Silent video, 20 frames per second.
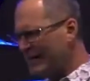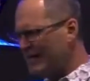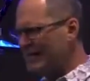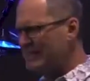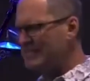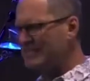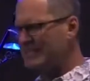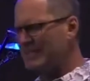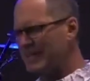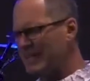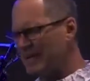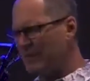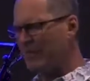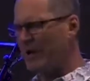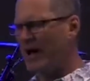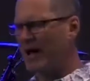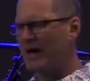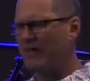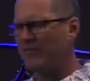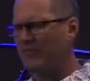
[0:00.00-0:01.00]
Does
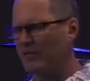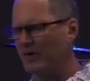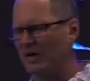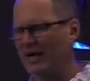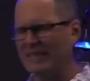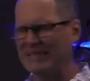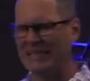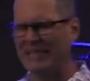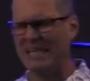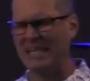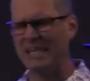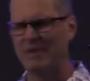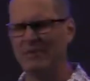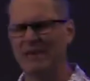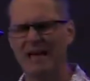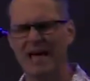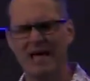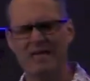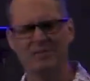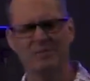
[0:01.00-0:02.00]
anybody feel like the enemy
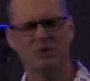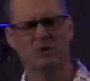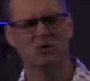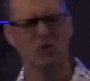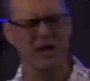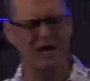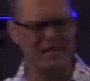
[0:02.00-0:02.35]
has been trying to